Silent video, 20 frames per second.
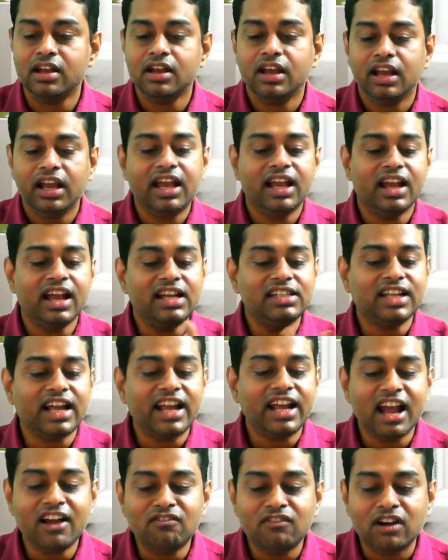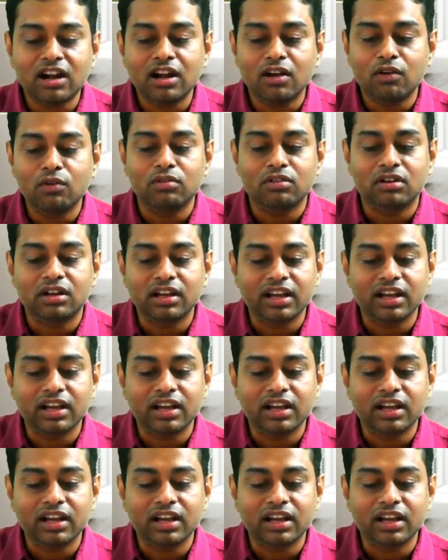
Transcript: hey guys, I have one doubt.